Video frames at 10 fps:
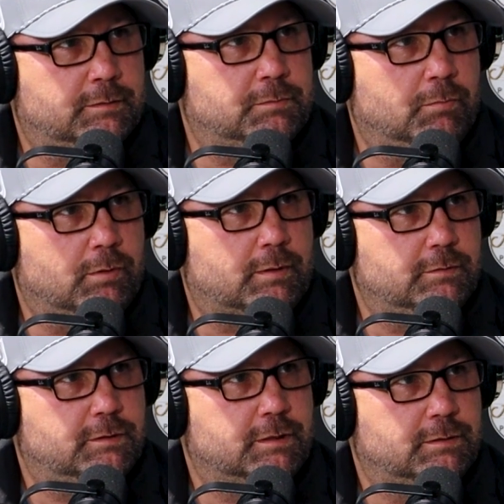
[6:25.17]
It's more
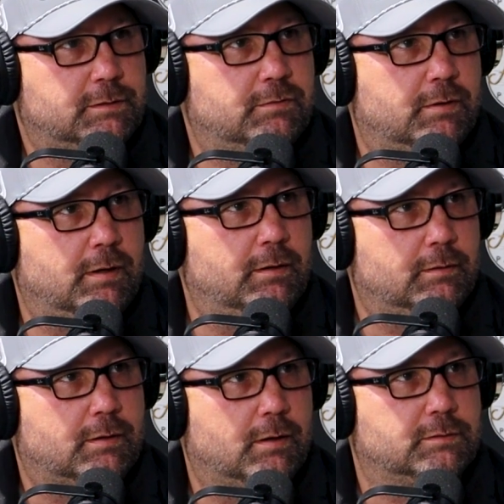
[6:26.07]
consistent, right,
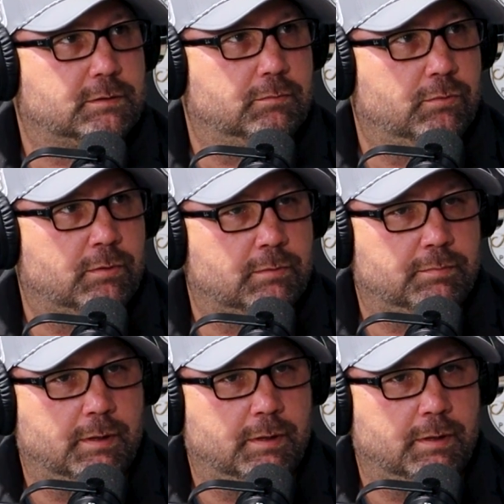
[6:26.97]
across the board.